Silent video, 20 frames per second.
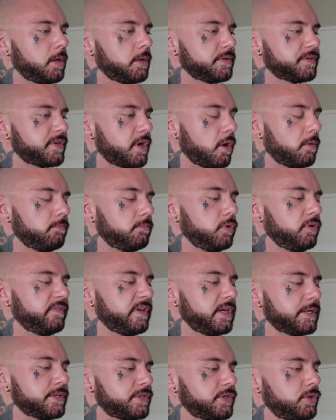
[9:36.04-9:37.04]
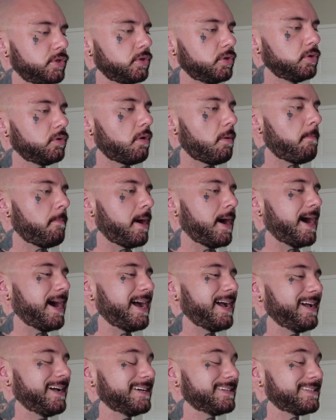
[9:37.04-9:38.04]
So moving into
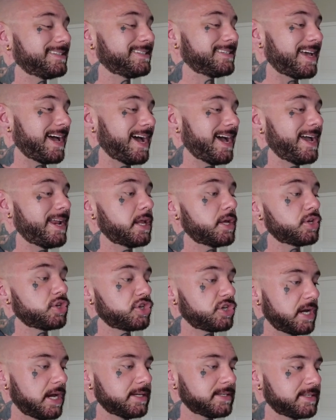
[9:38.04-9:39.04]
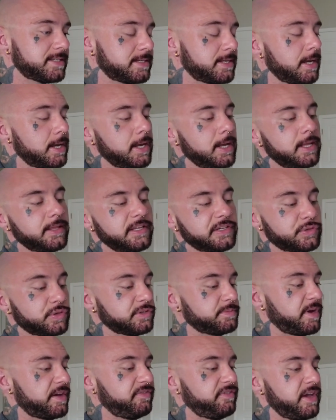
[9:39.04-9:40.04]
my side chest, this
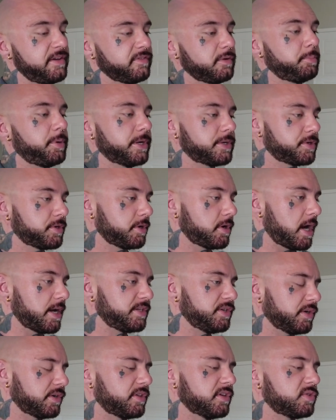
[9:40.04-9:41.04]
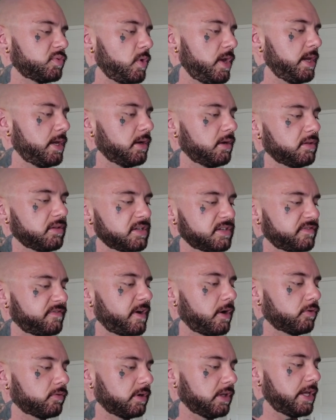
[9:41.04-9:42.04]
was my favorite picture I took this week. This
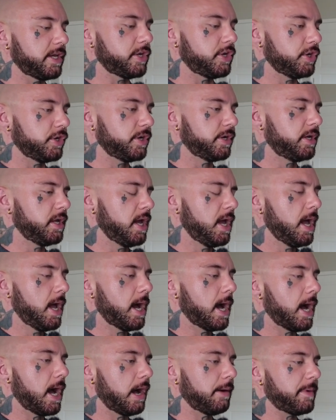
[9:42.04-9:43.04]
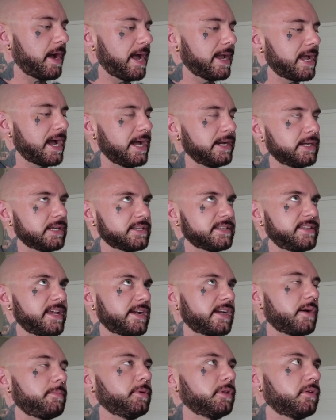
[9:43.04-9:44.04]
felt really good. I kind of
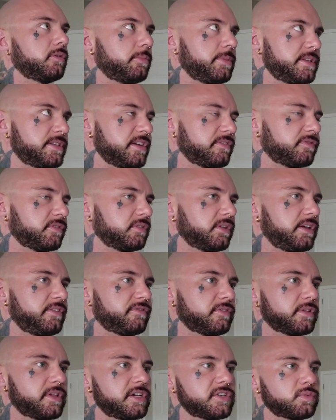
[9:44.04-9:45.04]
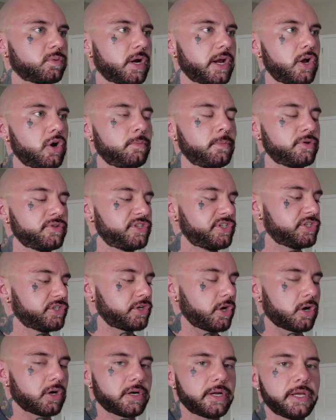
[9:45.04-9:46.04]
set up a little bit differently for this, where I almost
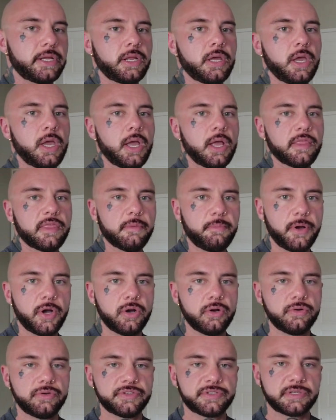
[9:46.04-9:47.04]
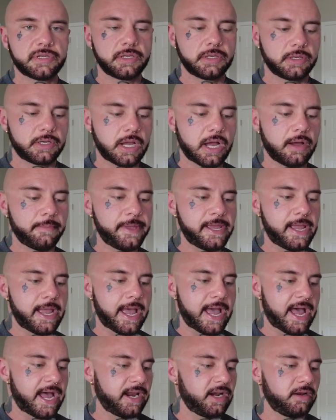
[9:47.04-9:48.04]
started the pose coming
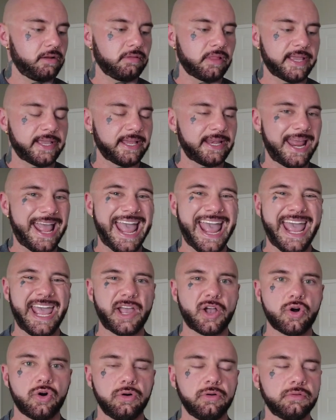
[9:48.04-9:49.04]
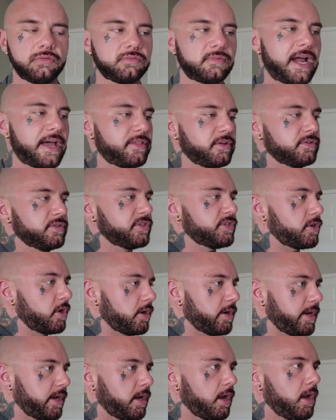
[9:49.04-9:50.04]
at like an angle rather than
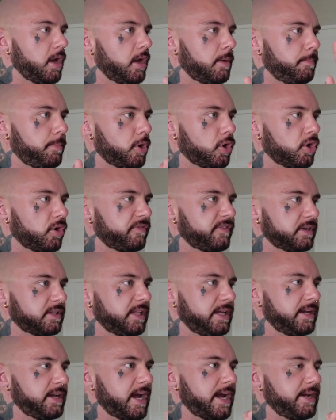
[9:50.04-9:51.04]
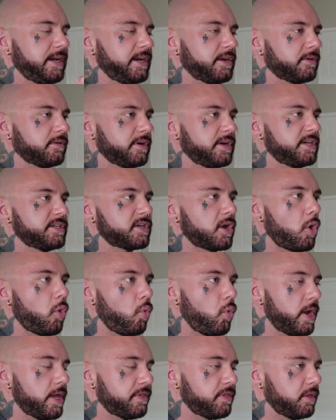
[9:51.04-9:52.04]
starting perfectly 90 degrees
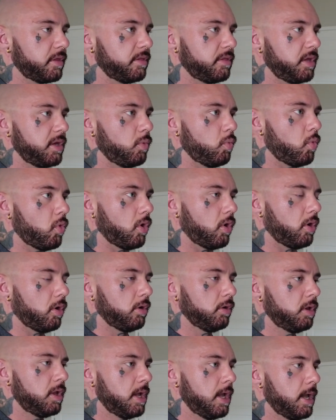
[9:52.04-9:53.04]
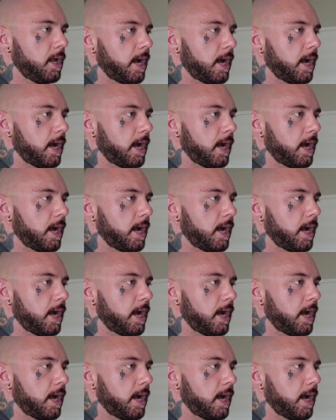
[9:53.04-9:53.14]
with the wall.